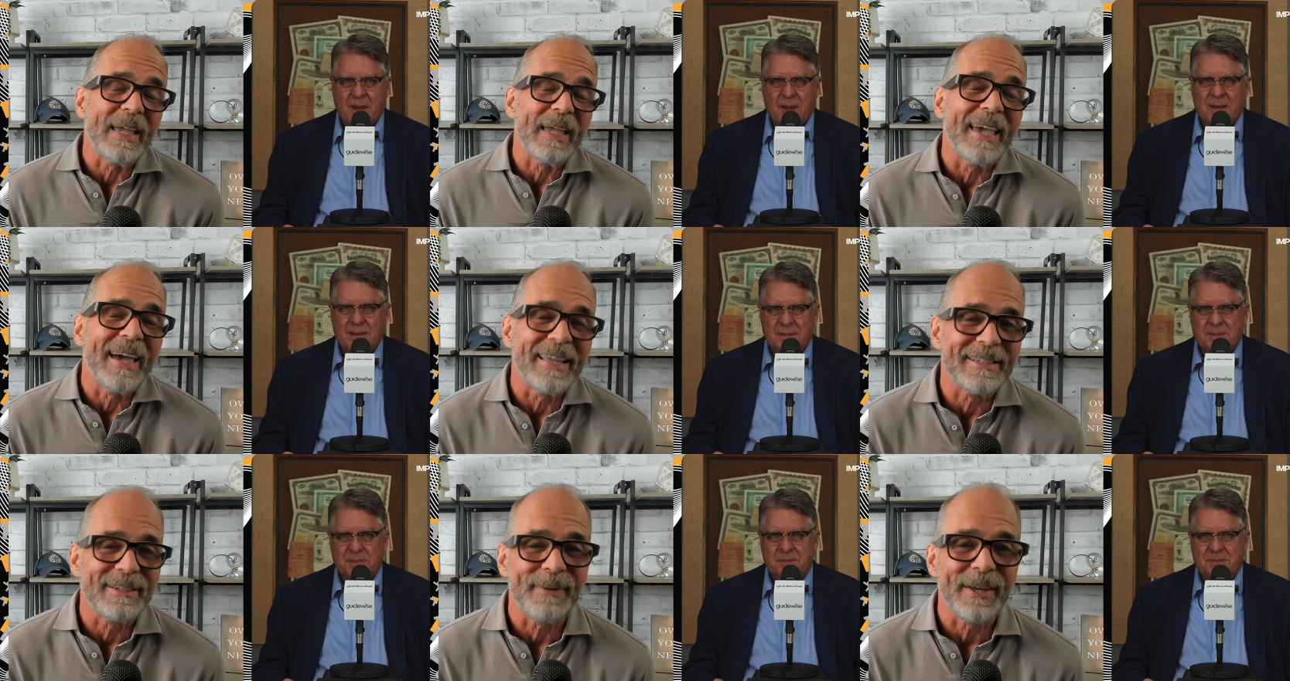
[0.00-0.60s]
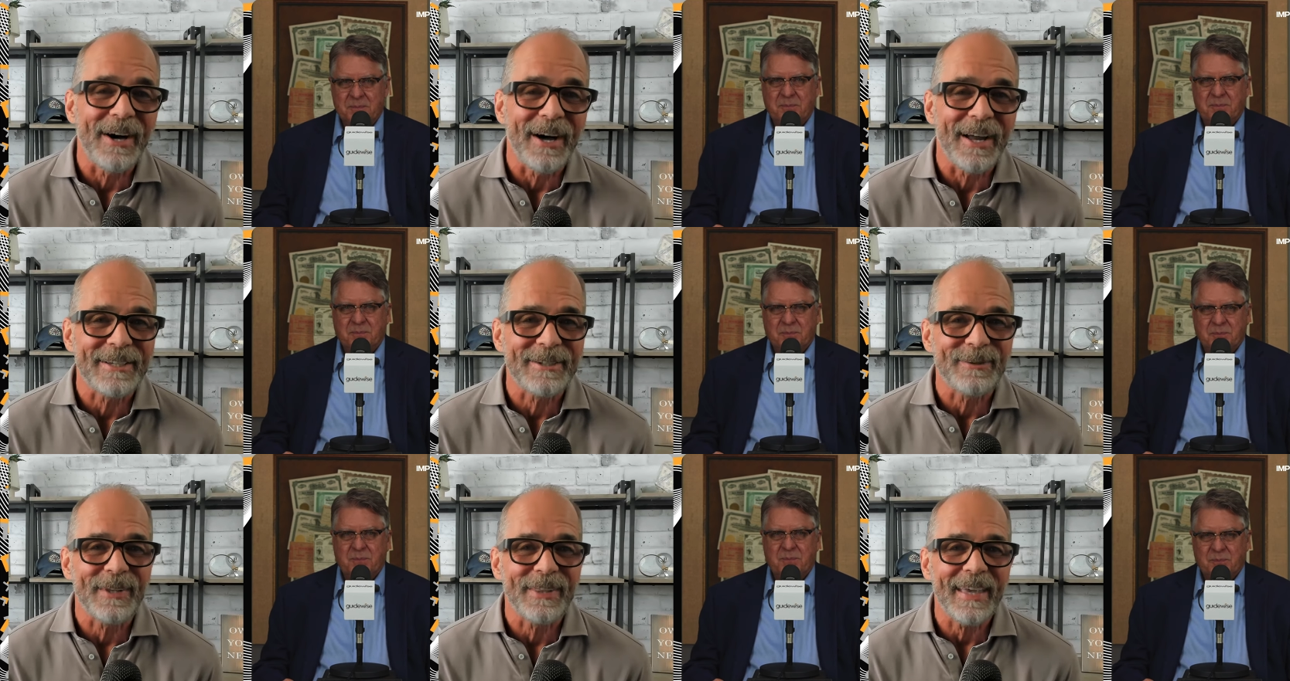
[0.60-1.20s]
Speaker 1: weekend, to be
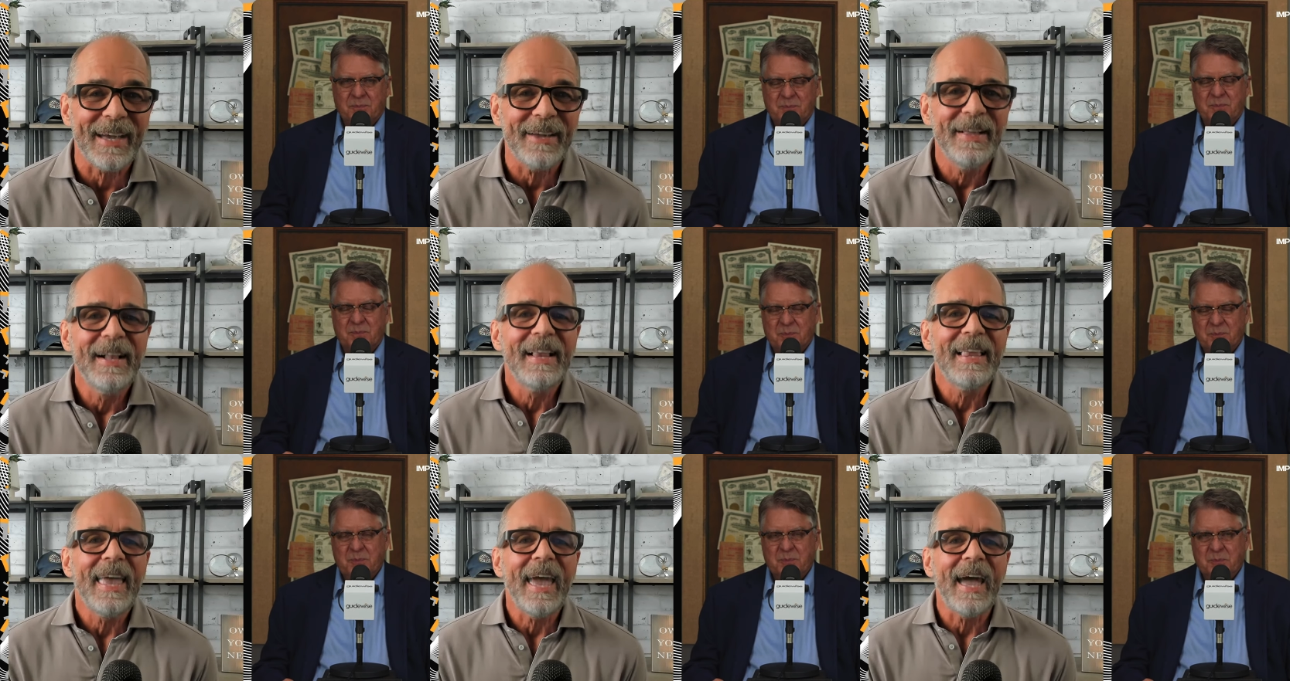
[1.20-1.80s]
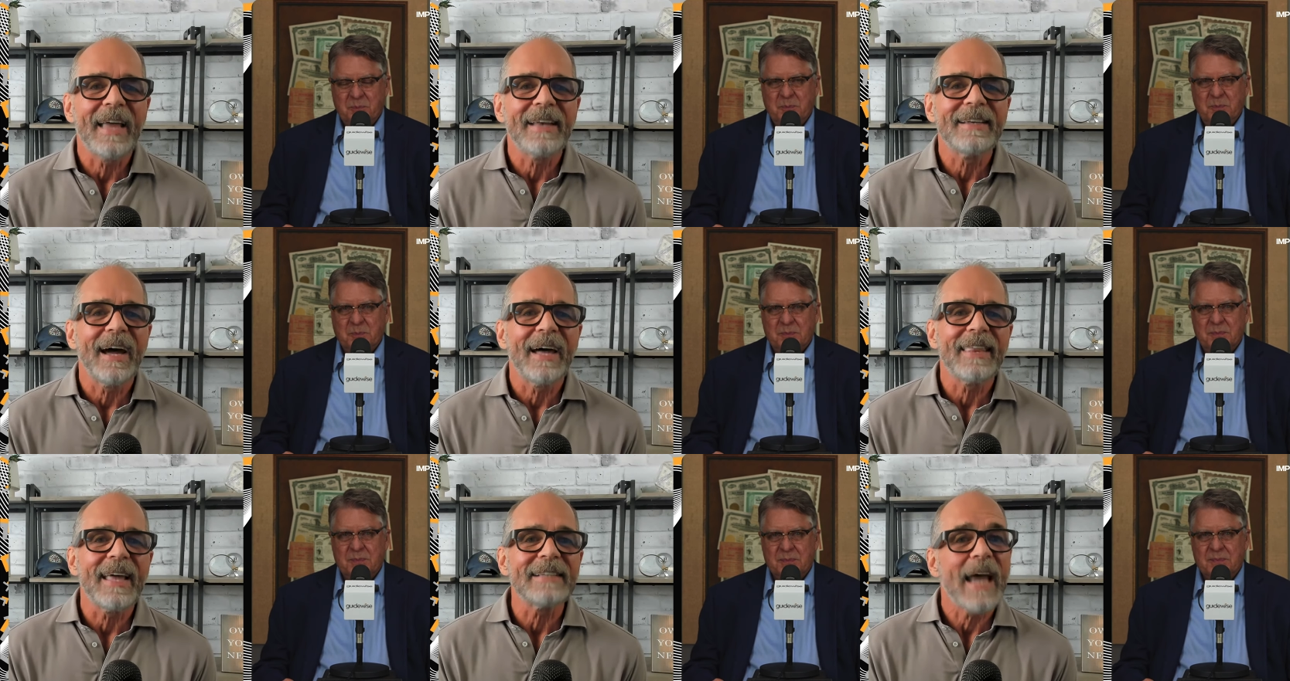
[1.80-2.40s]
honest with you. And
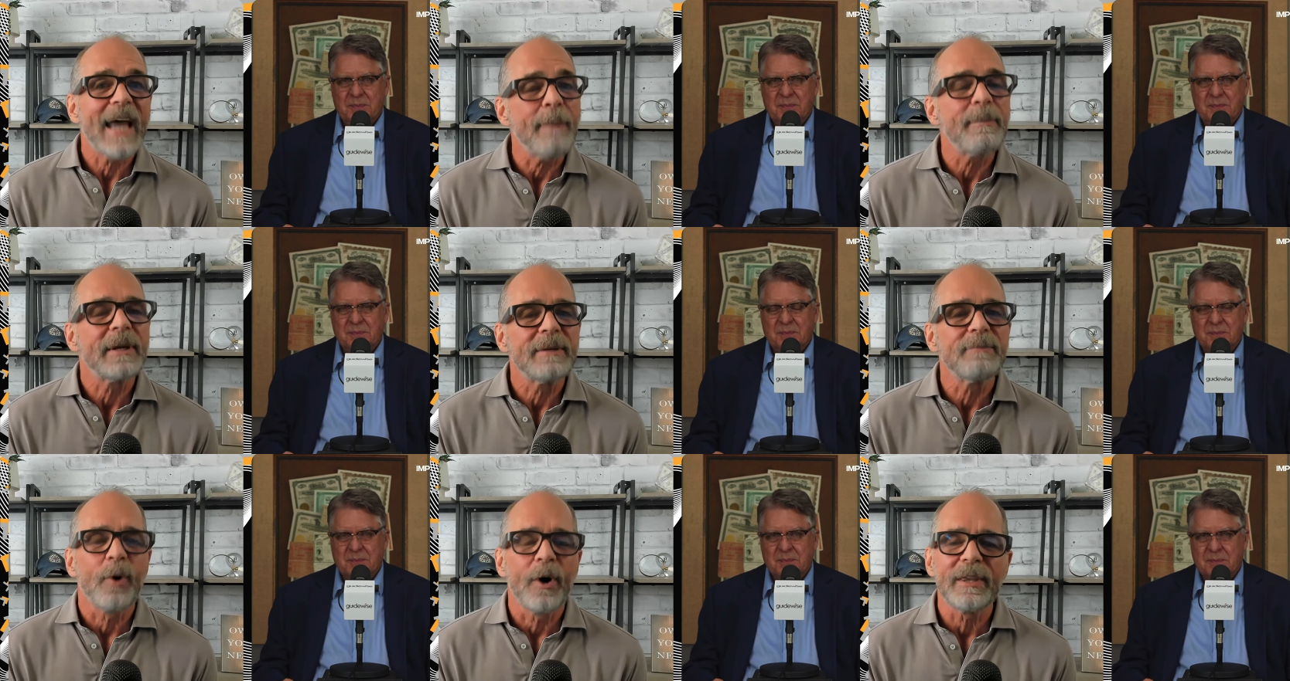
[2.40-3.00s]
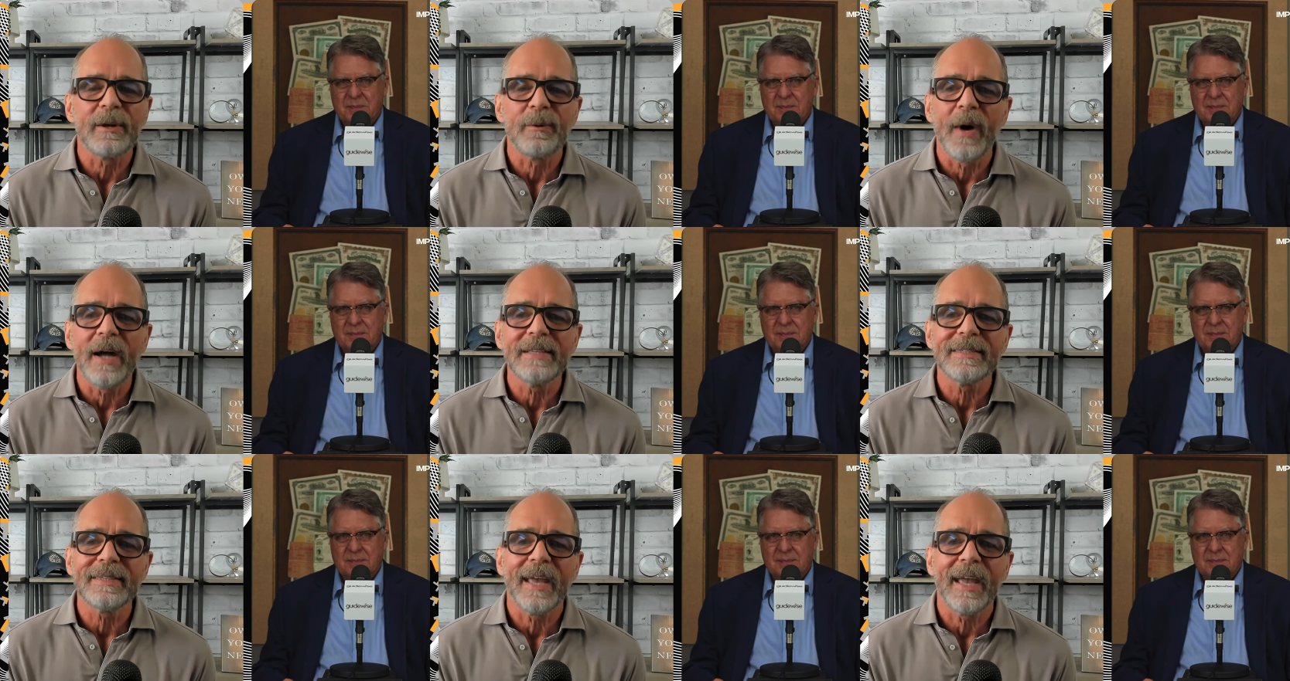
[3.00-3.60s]
uh, that's happened more than
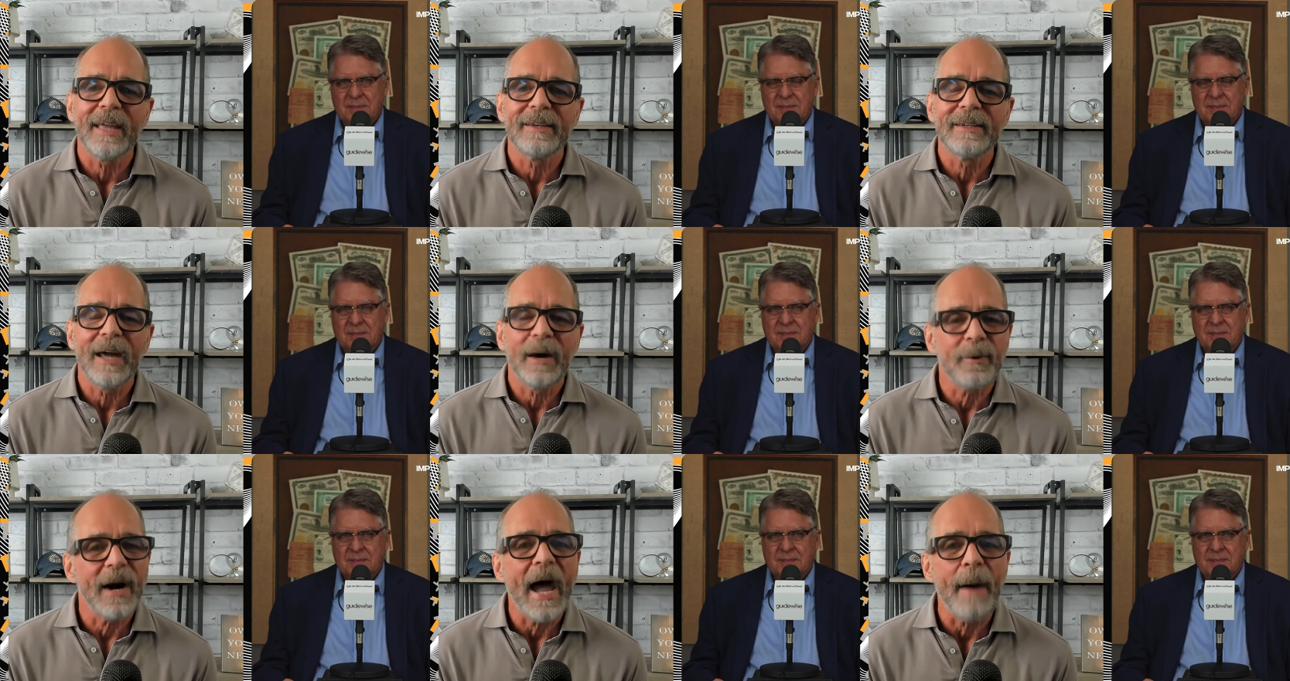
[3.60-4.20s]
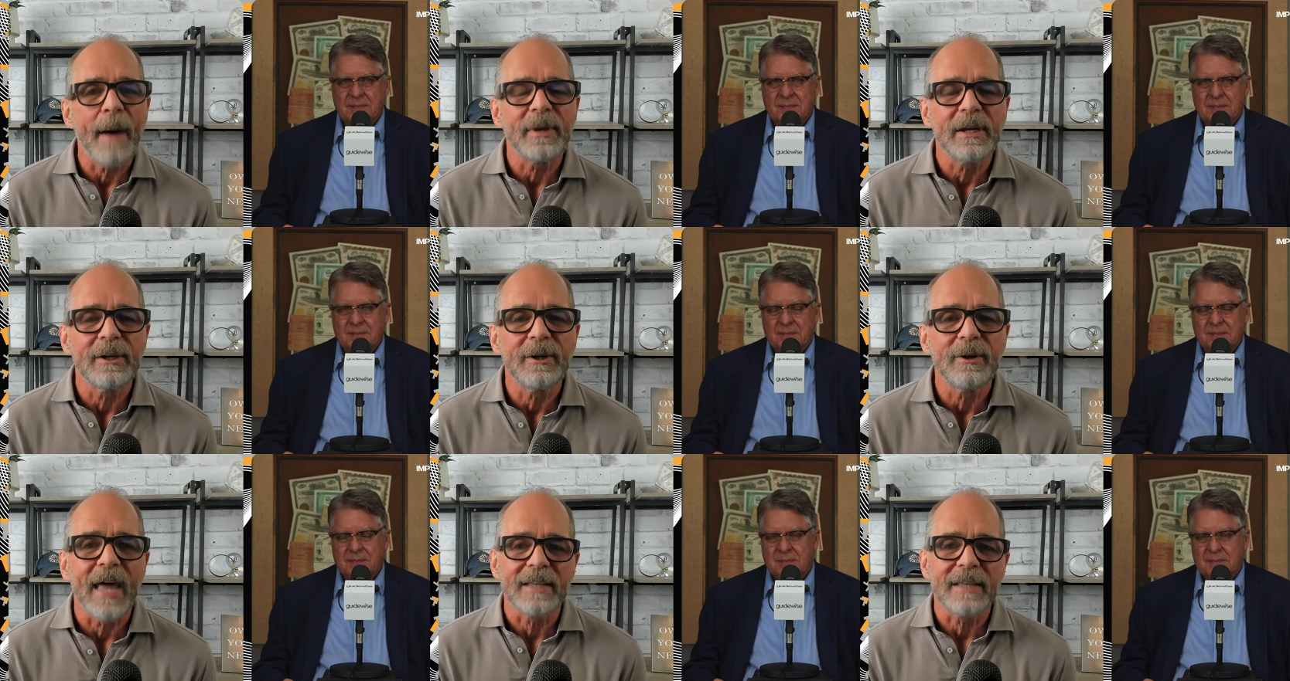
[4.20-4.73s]
once, and uh, we're happy to do